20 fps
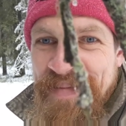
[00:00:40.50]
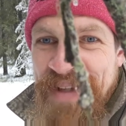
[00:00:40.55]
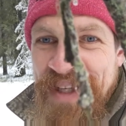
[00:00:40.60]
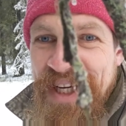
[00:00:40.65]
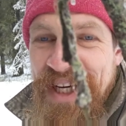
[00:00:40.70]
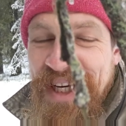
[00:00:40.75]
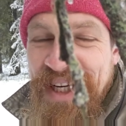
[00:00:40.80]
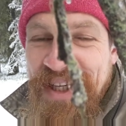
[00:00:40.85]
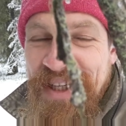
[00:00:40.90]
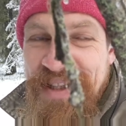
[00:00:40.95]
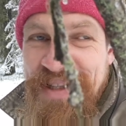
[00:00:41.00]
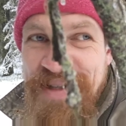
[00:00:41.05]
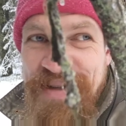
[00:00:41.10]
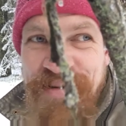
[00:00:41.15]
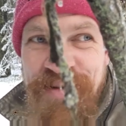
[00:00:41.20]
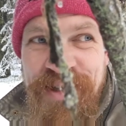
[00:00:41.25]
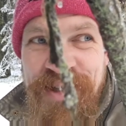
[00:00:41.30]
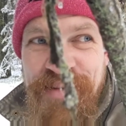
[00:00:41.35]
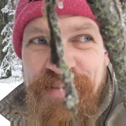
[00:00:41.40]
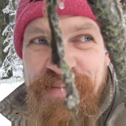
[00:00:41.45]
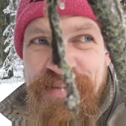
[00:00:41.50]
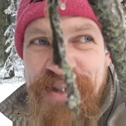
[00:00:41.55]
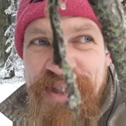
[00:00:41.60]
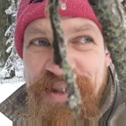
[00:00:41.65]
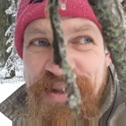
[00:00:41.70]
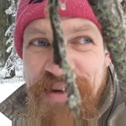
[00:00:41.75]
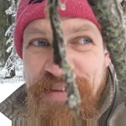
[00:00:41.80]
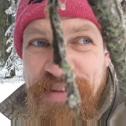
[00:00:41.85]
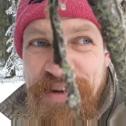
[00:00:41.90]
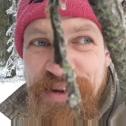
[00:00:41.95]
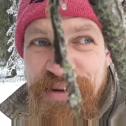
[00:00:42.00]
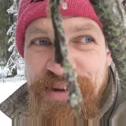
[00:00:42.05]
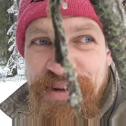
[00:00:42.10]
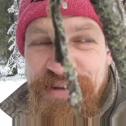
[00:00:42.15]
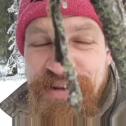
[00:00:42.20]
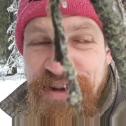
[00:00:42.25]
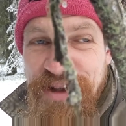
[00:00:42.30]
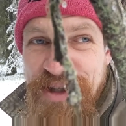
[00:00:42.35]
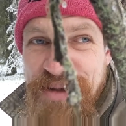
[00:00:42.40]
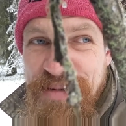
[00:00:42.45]
yeah, it's really just a
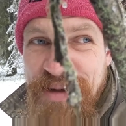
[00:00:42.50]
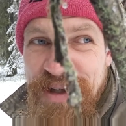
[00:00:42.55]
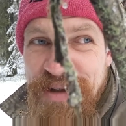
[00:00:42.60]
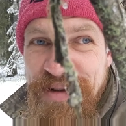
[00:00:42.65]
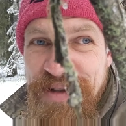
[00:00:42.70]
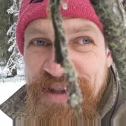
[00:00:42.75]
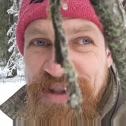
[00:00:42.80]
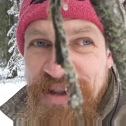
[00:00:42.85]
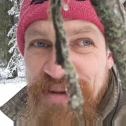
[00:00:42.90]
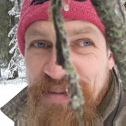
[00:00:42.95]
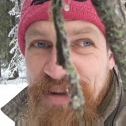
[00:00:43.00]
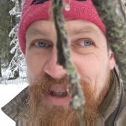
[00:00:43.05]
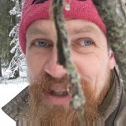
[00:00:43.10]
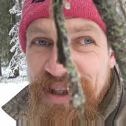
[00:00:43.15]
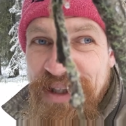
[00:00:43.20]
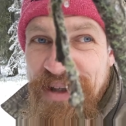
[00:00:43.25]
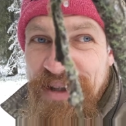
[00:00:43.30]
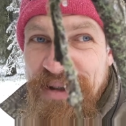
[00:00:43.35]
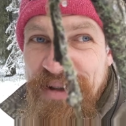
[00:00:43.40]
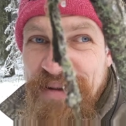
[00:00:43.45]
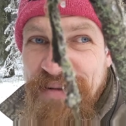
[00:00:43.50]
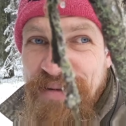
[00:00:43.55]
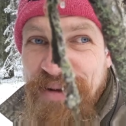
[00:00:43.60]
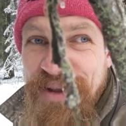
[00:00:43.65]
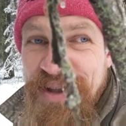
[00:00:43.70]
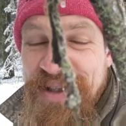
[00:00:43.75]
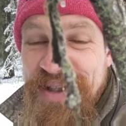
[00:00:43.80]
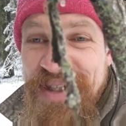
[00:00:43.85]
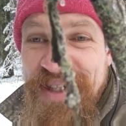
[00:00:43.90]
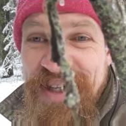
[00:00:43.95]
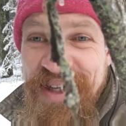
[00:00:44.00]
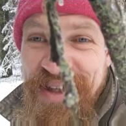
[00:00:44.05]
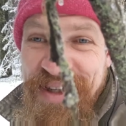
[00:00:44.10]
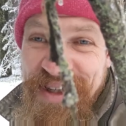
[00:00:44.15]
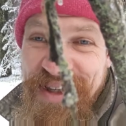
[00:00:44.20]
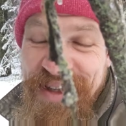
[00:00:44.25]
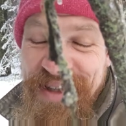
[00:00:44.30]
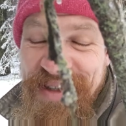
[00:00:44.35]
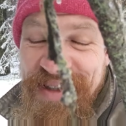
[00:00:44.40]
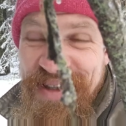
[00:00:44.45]
beautiful experience to be here. What is
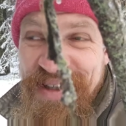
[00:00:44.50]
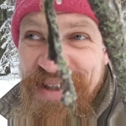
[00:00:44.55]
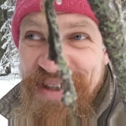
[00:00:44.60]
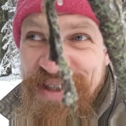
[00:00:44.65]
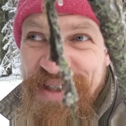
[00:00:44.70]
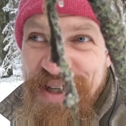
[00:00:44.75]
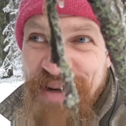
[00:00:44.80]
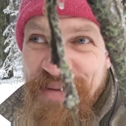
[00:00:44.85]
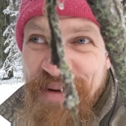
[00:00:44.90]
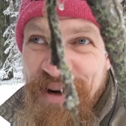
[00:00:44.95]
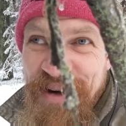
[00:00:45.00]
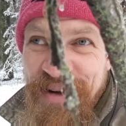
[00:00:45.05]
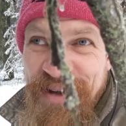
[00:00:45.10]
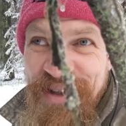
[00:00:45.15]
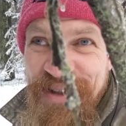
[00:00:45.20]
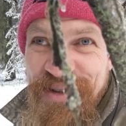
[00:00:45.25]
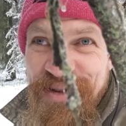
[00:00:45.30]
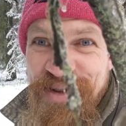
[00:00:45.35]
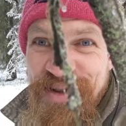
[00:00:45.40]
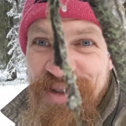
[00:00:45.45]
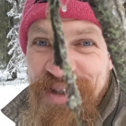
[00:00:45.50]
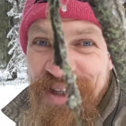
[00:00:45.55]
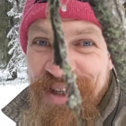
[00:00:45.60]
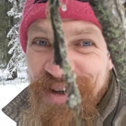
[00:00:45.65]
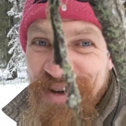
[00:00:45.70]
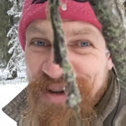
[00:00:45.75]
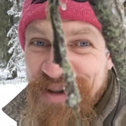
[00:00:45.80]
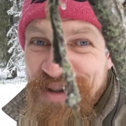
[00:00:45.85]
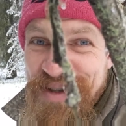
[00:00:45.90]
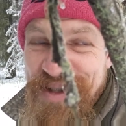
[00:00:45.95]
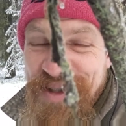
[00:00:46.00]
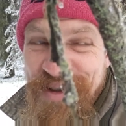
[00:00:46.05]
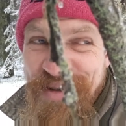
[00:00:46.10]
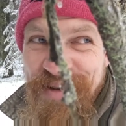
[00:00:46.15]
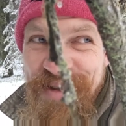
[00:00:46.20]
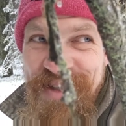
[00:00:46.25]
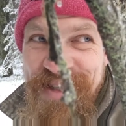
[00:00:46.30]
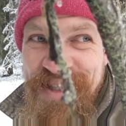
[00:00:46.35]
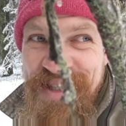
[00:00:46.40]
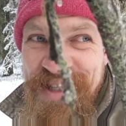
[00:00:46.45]
somehow interesting
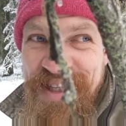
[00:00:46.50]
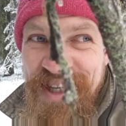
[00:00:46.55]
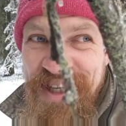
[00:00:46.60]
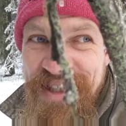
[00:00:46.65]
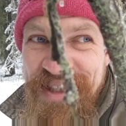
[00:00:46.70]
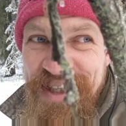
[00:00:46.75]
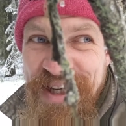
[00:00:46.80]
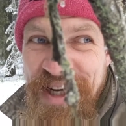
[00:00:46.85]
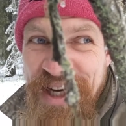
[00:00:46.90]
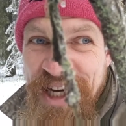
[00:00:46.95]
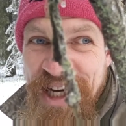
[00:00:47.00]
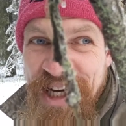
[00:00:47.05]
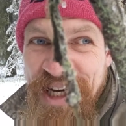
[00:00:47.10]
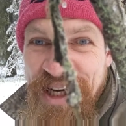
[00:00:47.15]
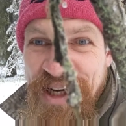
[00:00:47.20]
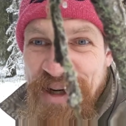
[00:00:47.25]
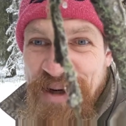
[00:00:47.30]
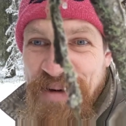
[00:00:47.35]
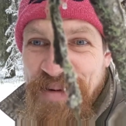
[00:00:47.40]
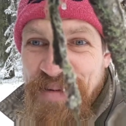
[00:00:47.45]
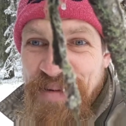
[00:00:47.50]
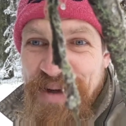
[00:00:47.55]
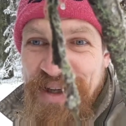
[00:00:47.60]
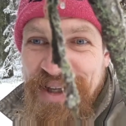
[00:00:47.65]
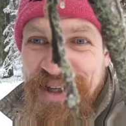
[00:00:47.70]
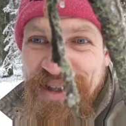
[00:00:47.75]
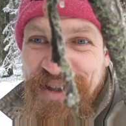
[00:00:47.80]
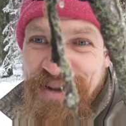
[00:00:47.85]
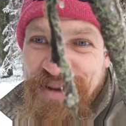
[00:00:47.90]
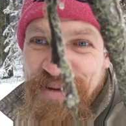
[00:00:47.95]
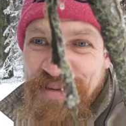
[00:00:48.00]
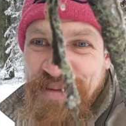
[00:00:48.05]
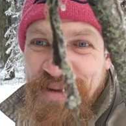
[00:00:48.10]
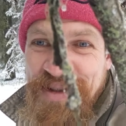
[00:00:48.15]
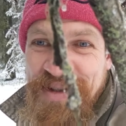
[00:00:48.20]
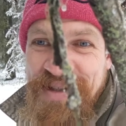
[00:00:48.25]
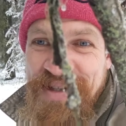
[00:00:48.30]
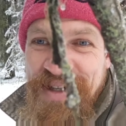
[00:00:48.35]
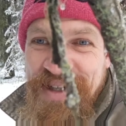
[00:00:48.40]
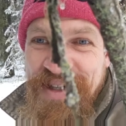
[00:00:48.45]
also is that we
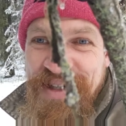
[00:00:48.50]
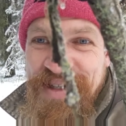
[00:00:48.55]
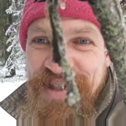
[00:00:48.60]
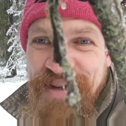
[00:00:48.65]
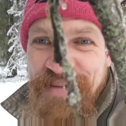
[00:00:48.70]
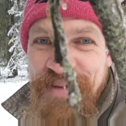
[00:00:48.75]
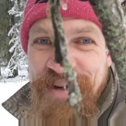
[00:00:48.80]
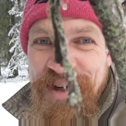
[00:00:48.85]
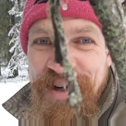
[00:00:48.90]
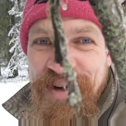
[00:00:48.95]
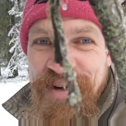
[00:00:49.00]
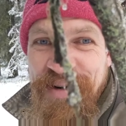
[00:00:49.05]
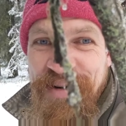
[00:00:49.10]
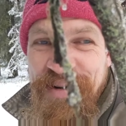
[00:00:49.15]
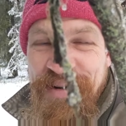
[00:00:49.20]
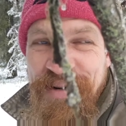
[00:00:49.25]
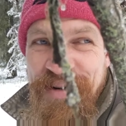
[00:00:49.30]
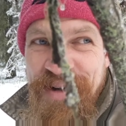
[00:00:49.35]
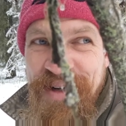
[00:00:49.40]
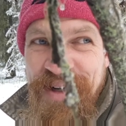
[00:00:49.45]
humans are somehow